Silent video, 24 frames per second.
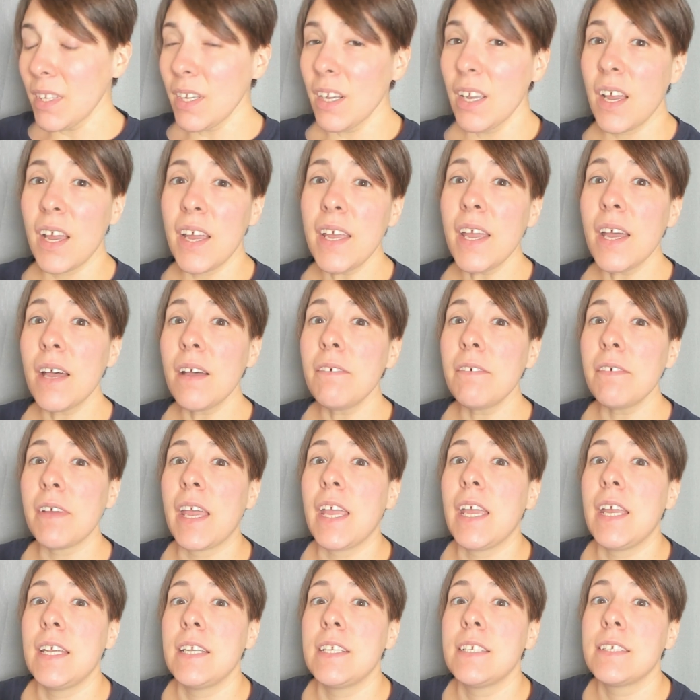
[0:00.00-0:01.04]
I have
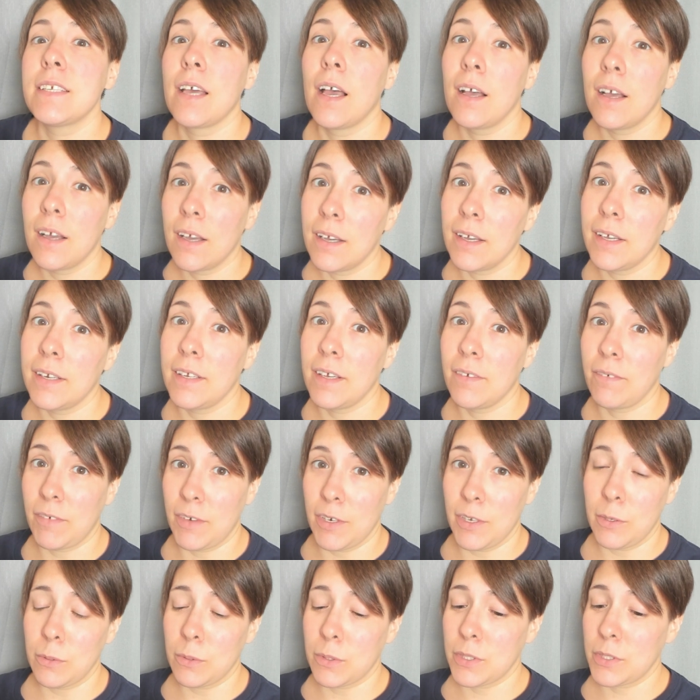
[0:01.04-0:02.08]
a ton of
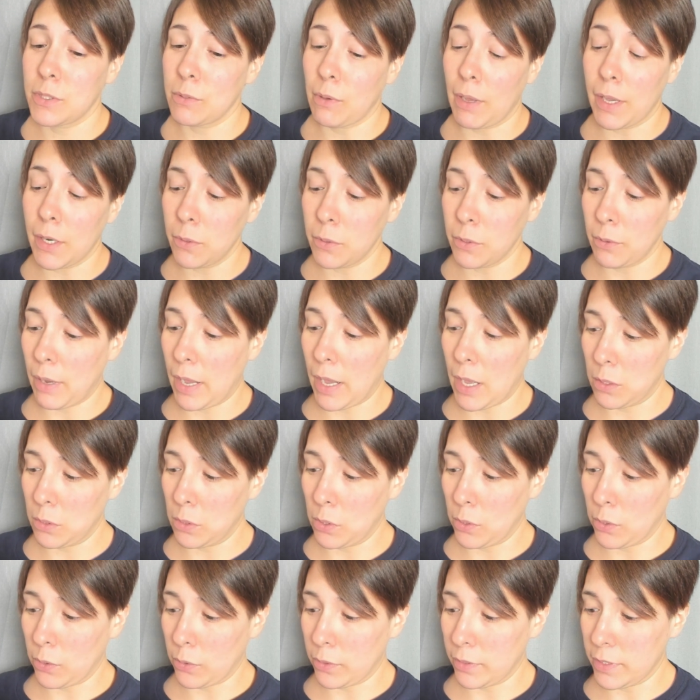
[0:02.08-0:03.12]
notes, so I don't know how
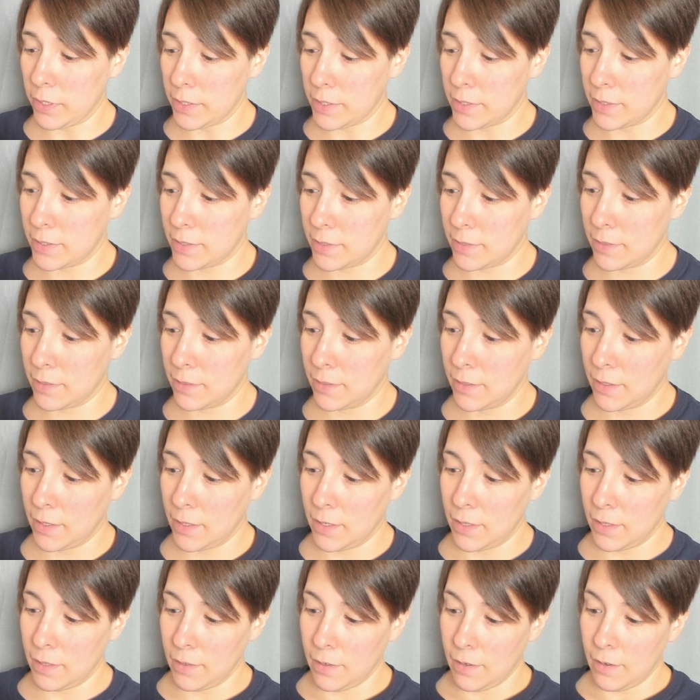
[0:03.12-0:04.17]
long this,
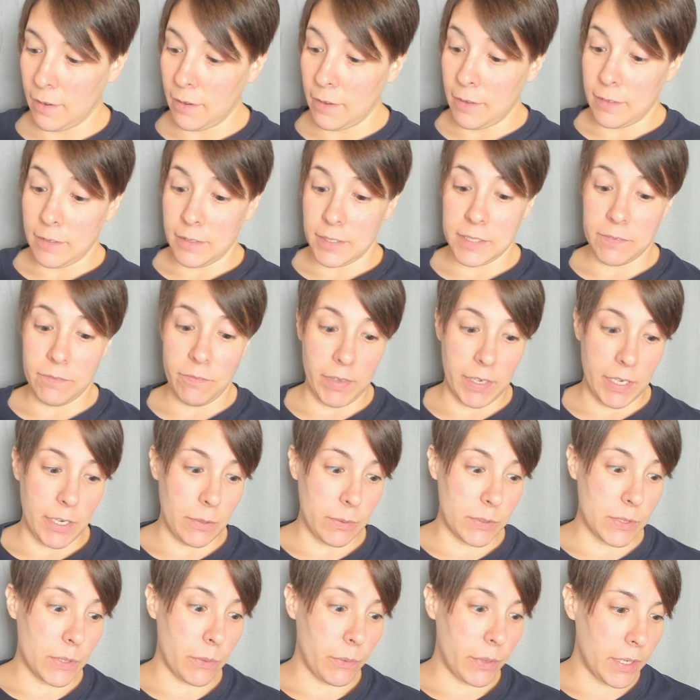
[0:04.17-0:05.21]
this video
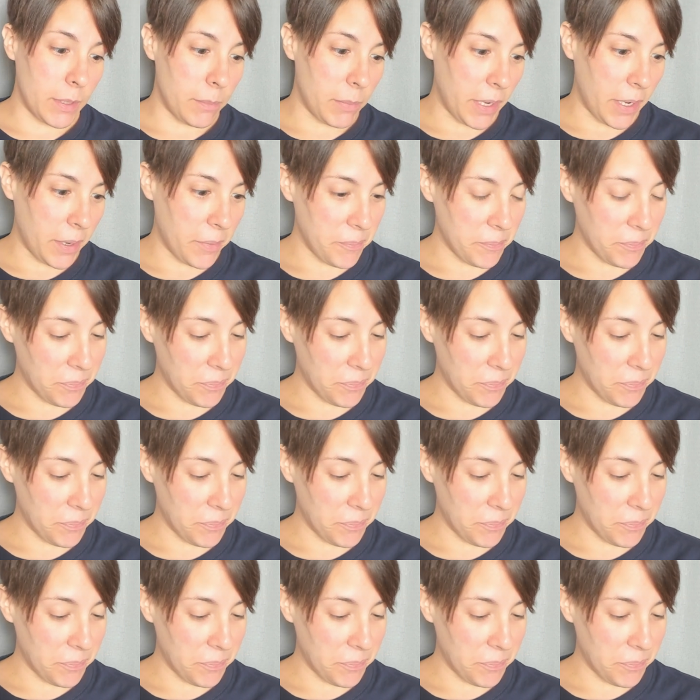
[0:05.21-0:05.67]
is going to be.